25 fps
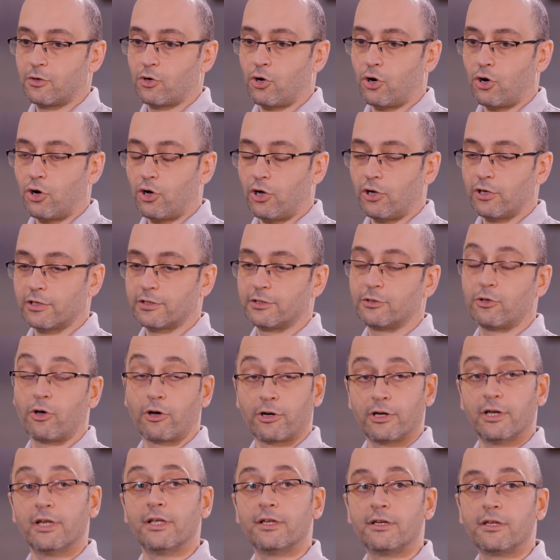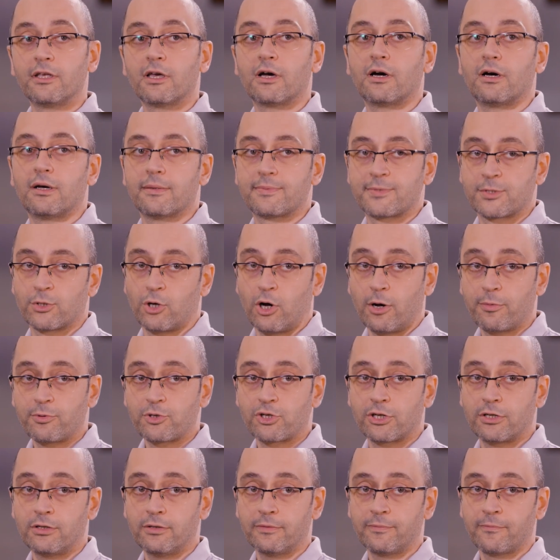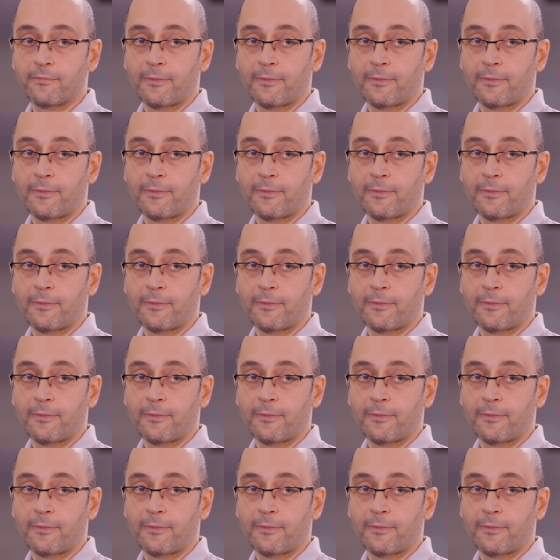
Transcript: called nonlinear absorption,